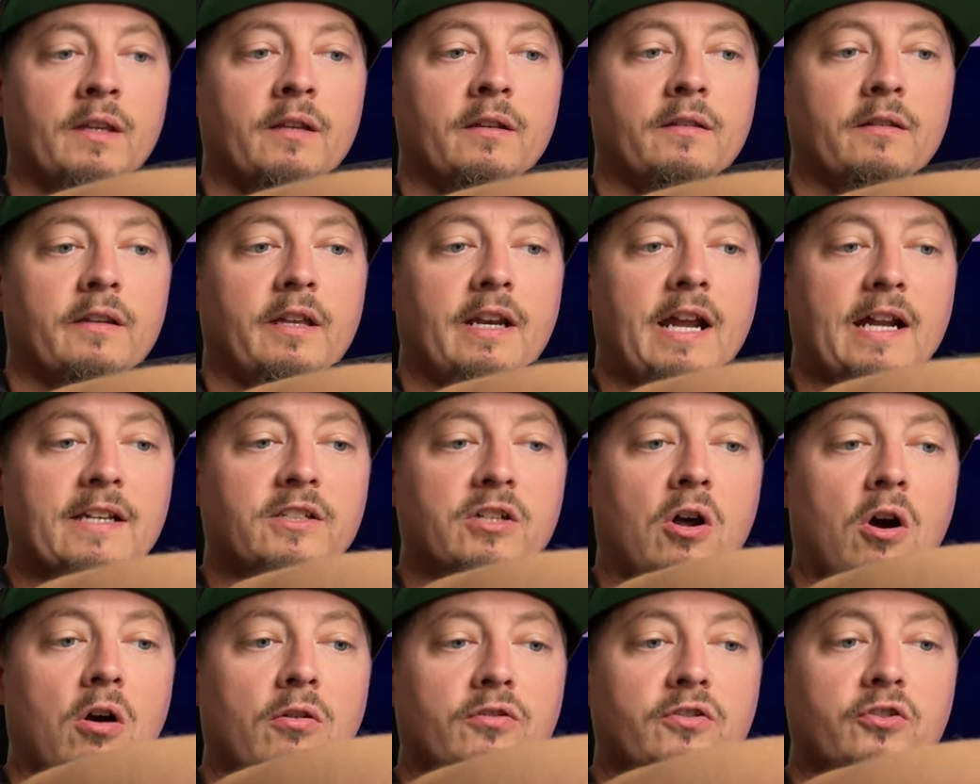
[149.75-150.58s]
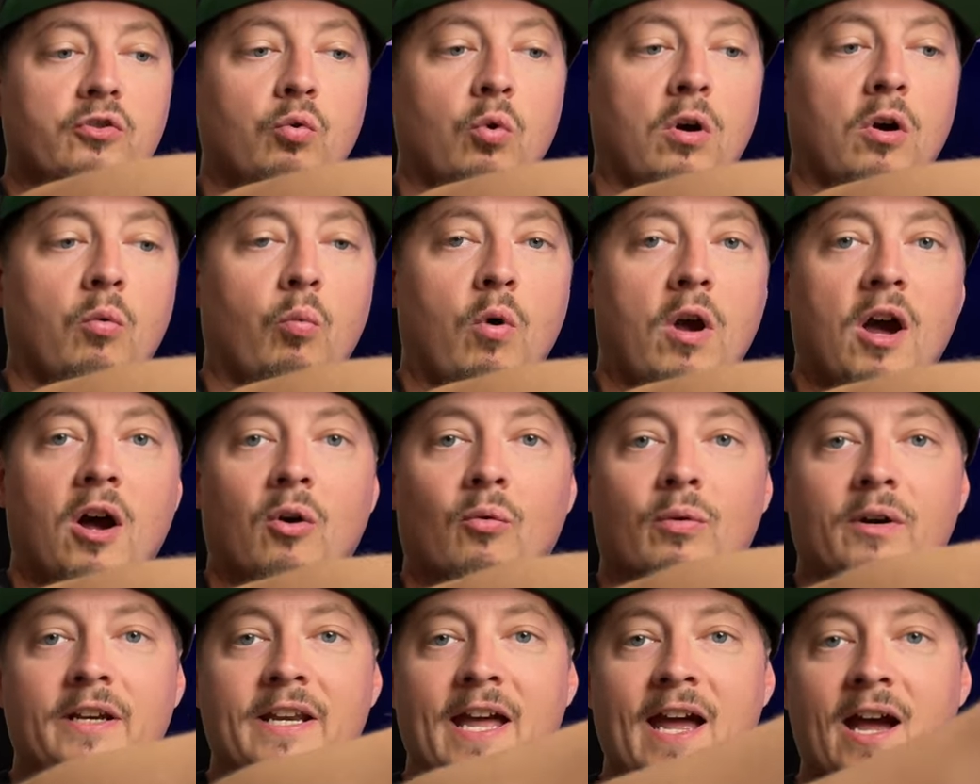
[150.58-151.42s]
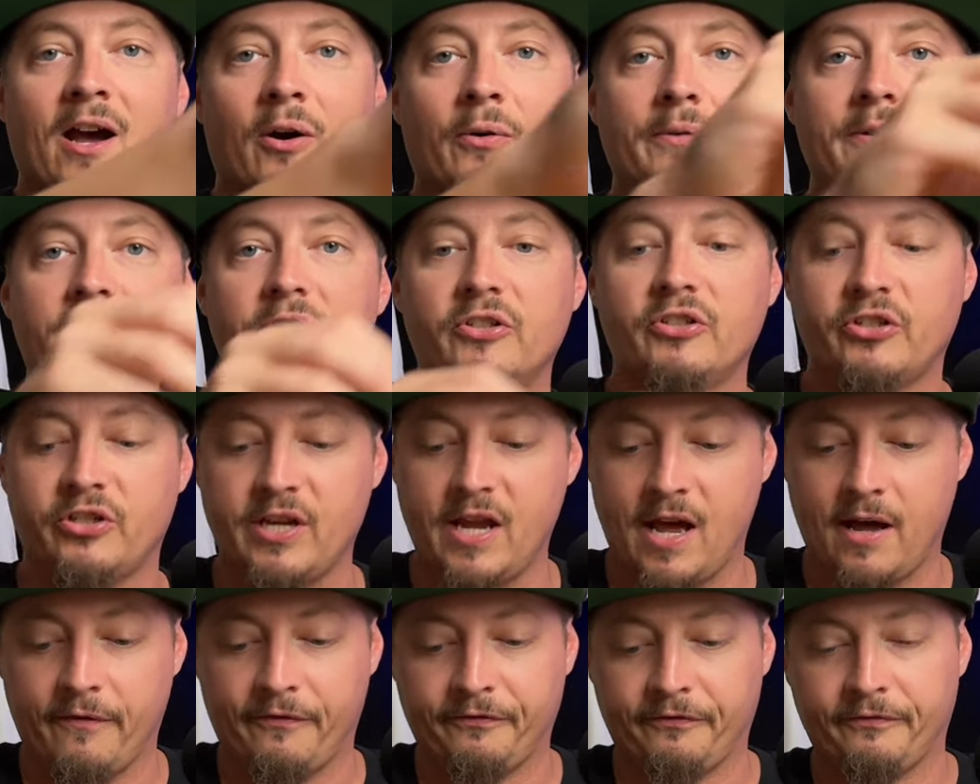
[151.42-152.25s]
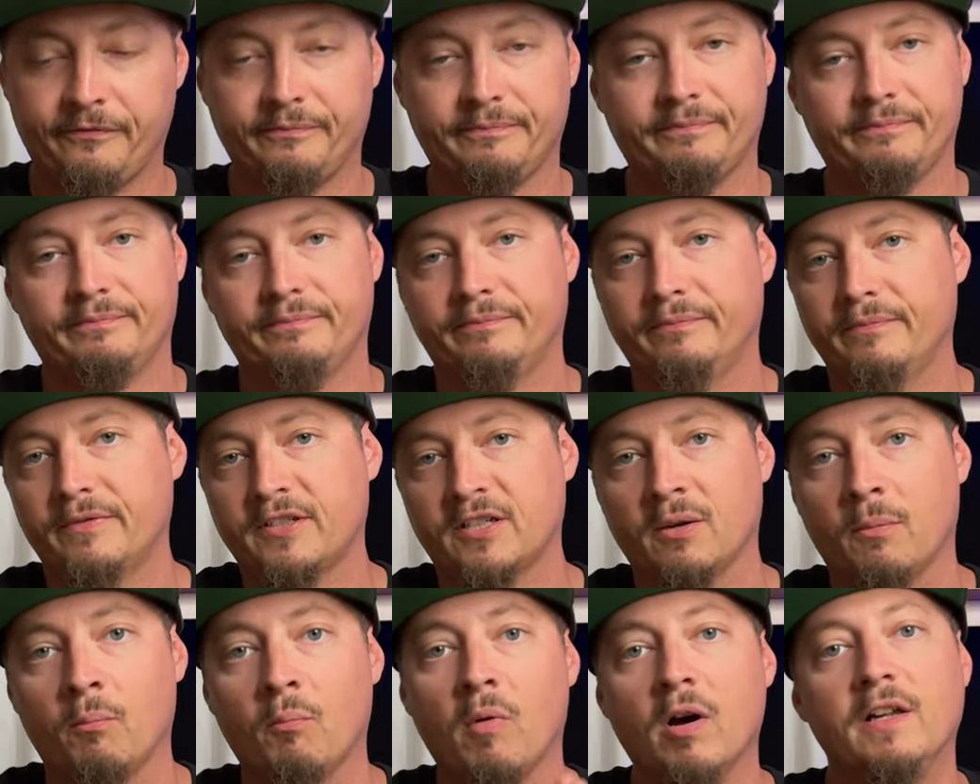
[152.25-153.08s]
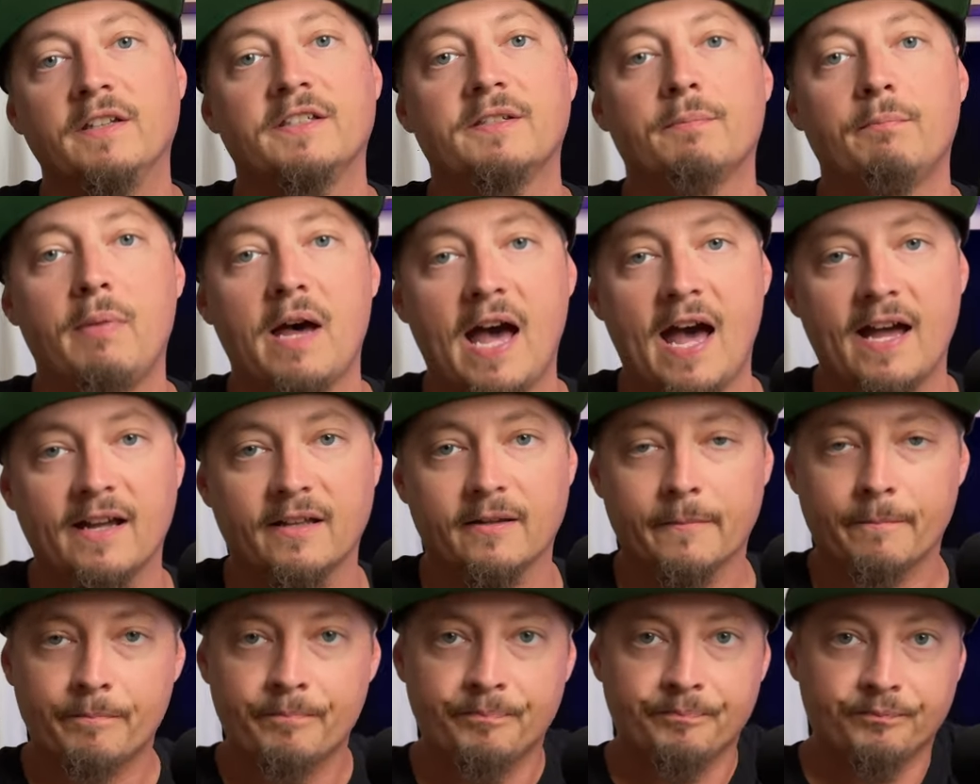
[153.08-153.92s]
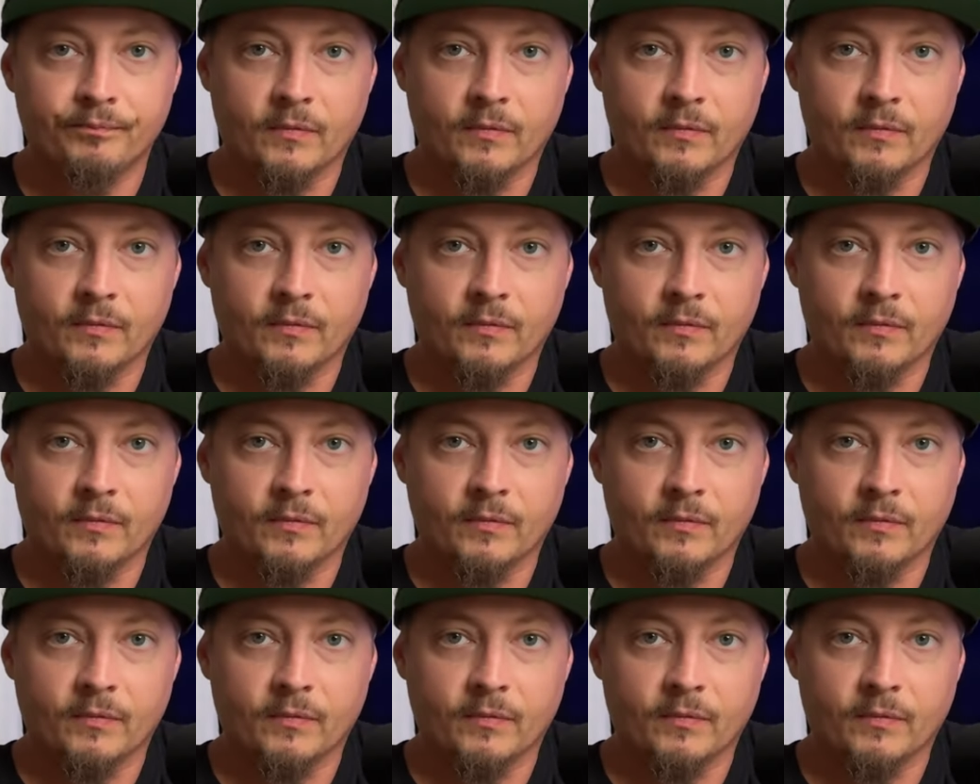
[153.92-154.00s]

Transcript: that I talked to a well-renowned chef some months back